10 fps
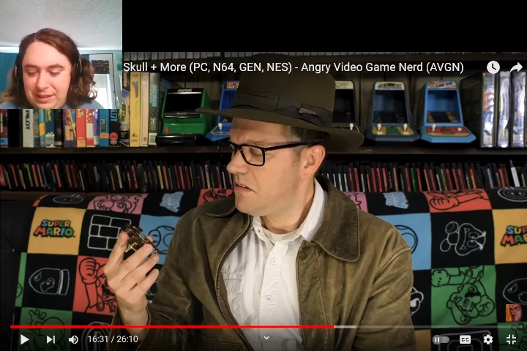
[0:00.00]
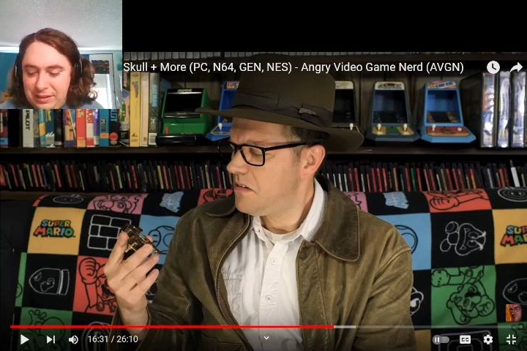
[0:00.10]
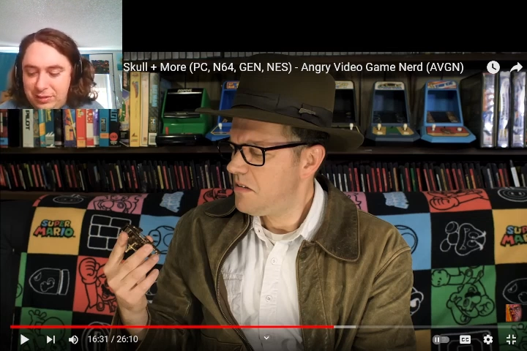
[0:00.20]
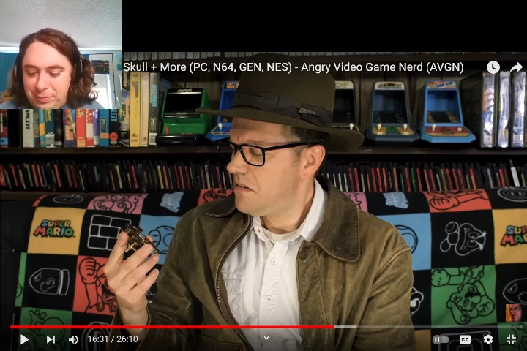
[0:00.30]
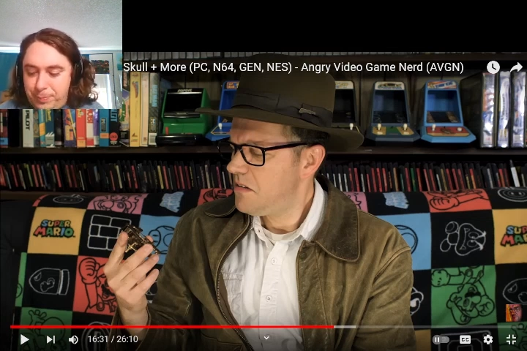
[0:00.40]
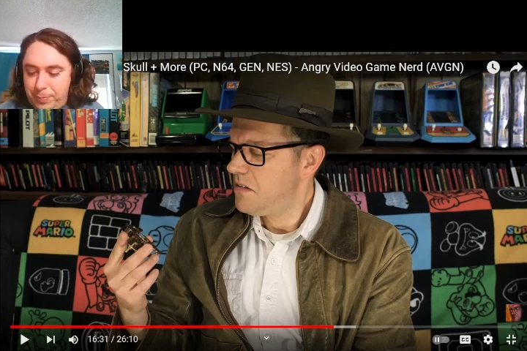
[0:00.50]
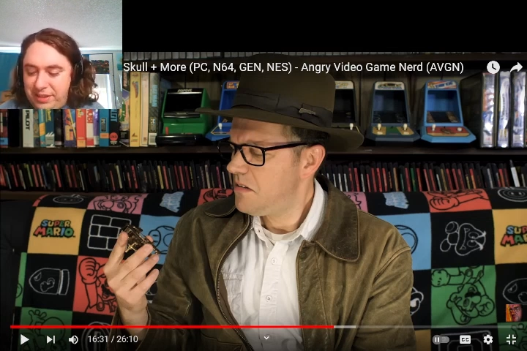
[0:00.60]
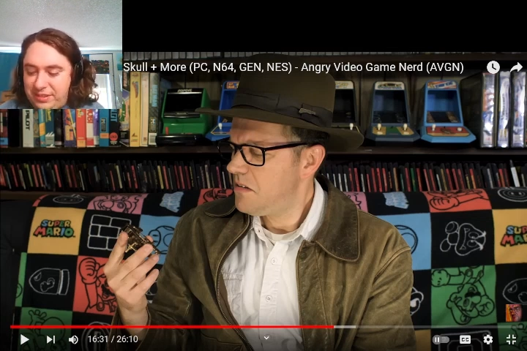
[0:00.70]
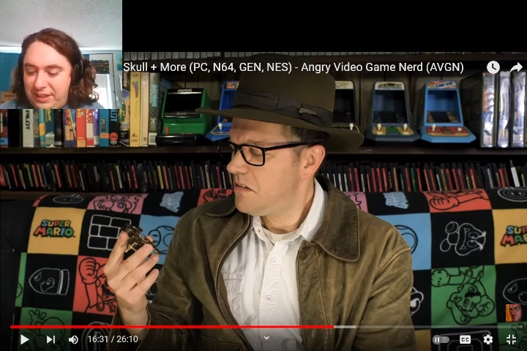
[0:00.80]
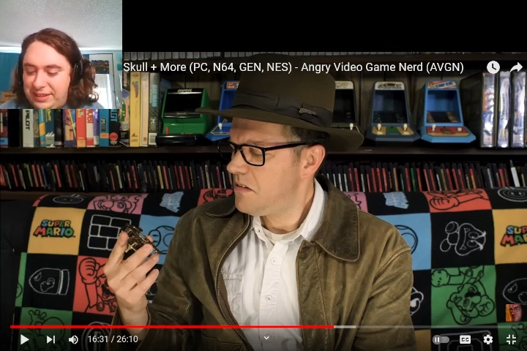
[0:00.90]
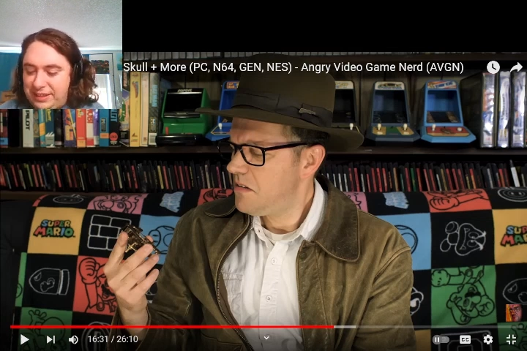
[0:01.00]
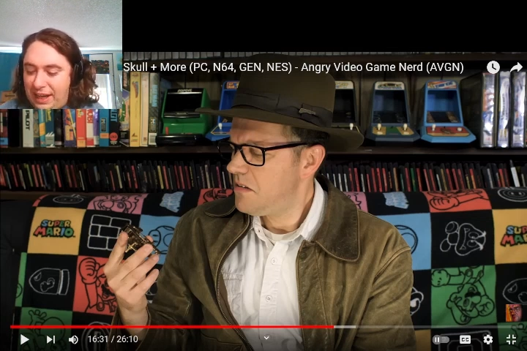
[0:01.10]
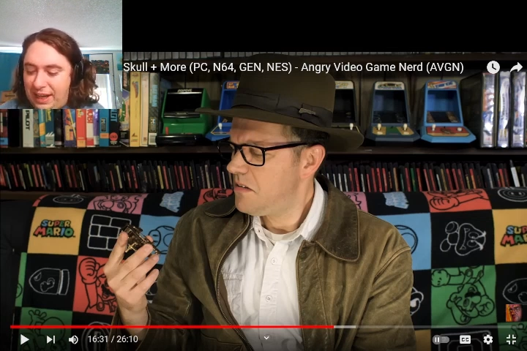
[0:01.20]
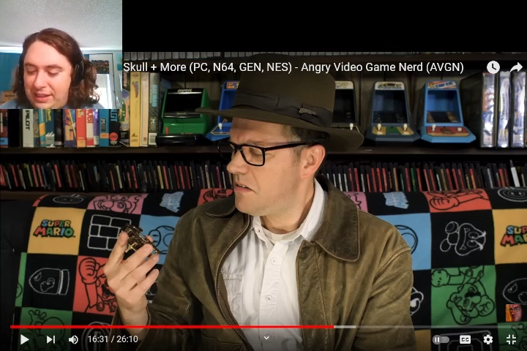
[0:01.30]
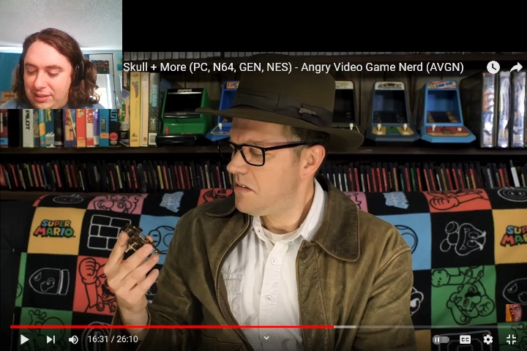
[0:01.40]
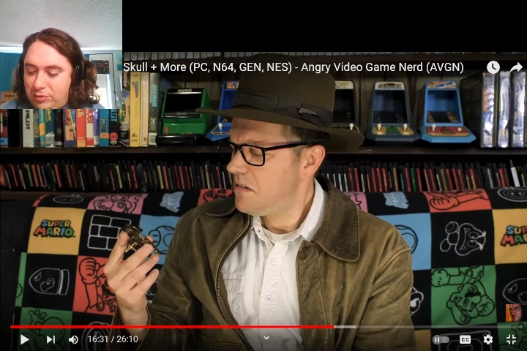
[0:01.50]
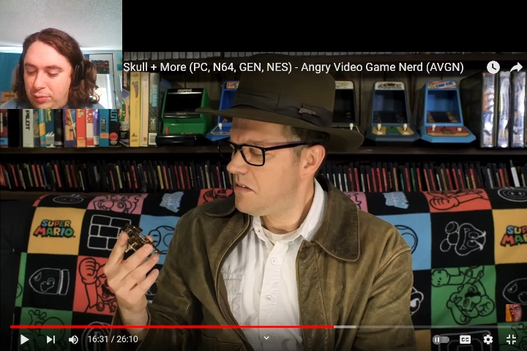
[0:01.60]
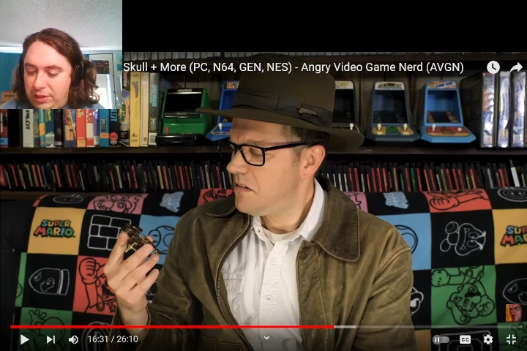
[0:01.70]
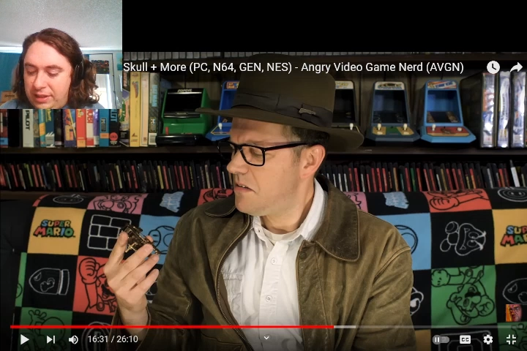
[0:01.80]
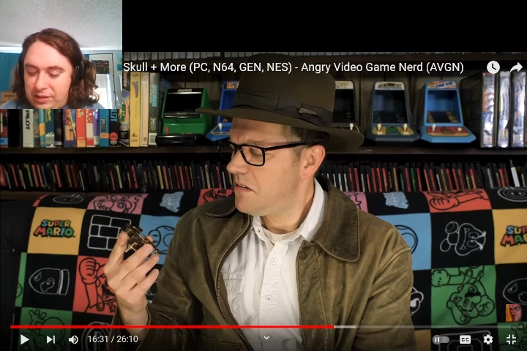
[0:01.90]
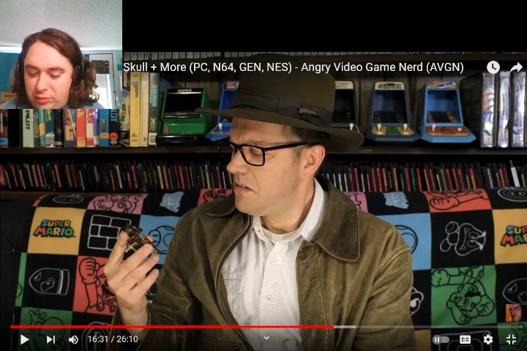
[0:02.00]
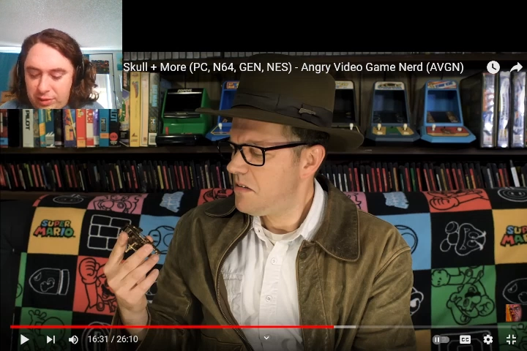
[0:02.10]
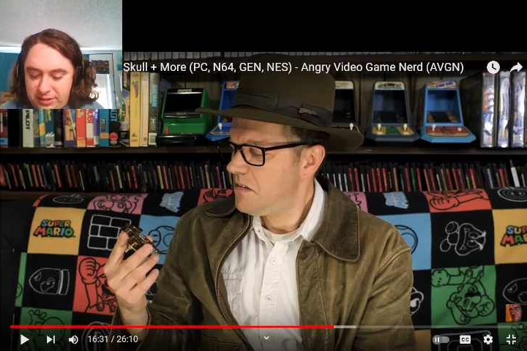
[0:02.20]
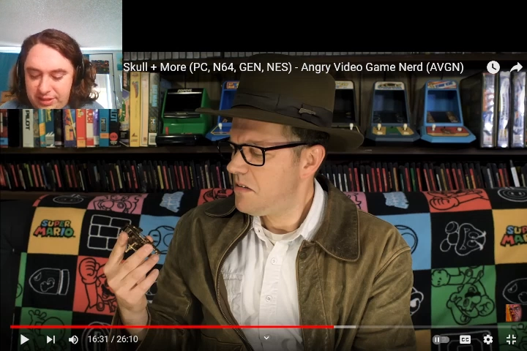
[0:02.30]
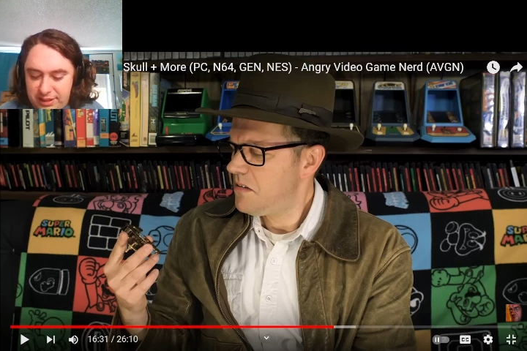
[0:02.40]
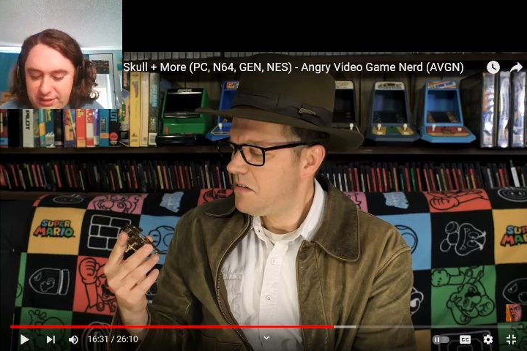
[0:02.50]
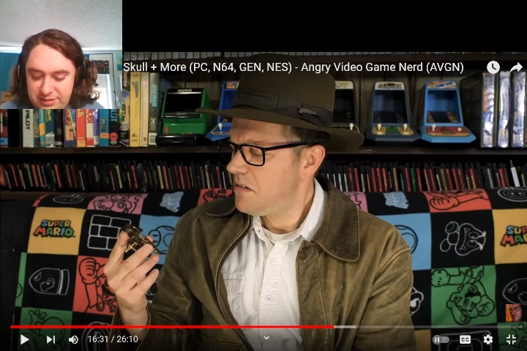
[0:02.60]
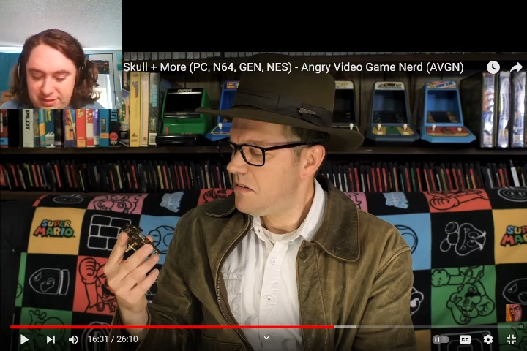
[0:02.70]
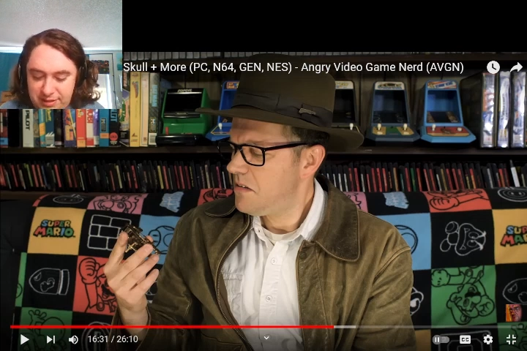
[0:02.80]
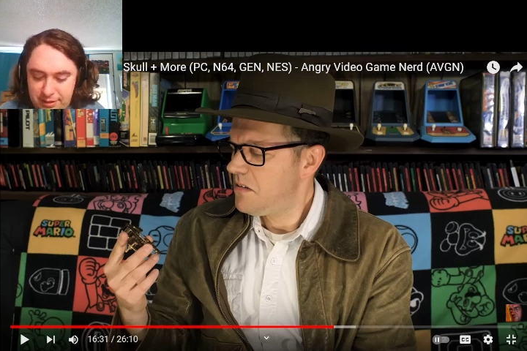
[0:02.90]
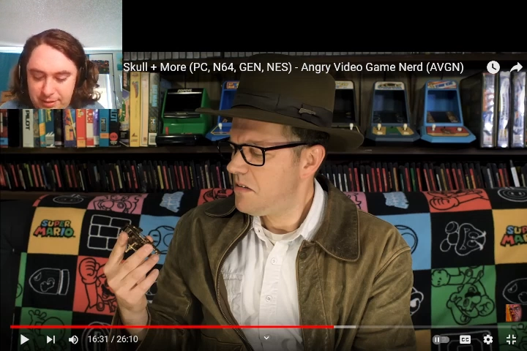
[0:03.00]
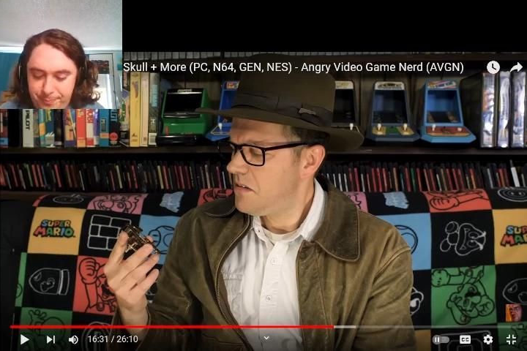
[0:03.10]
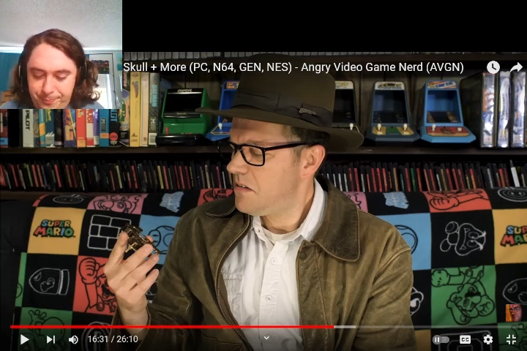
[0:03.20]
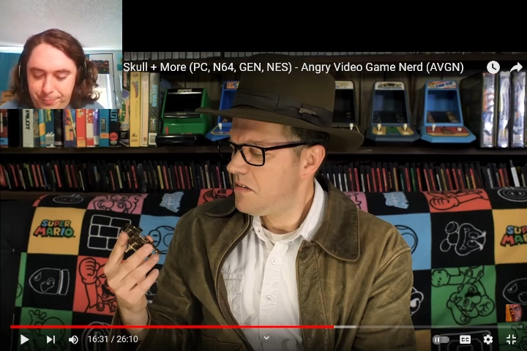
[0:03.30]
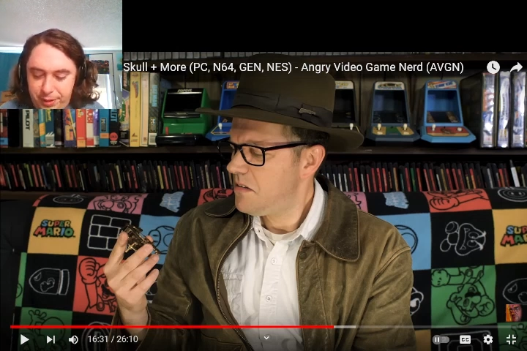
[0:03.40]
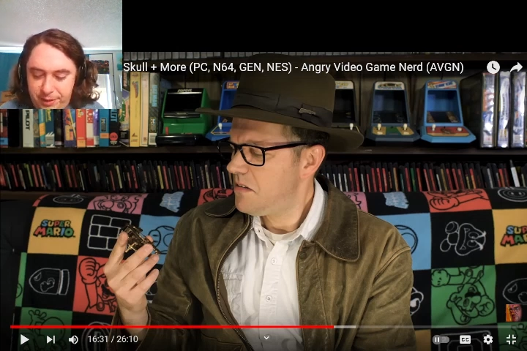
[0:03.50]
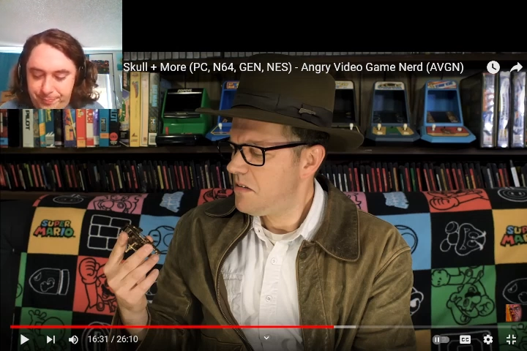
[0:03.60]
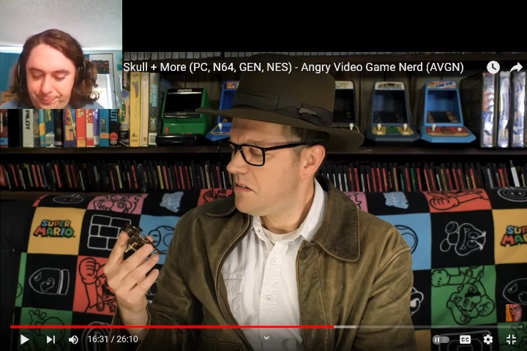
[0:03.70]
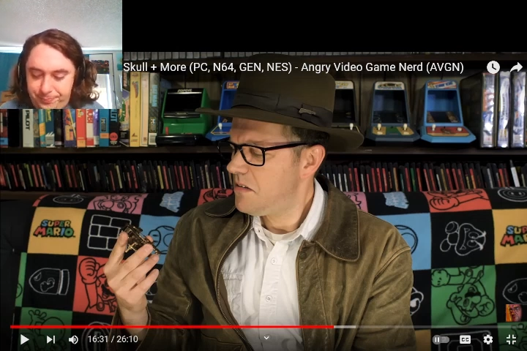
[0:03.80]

Speaker 1: This basically died in the 2010s, but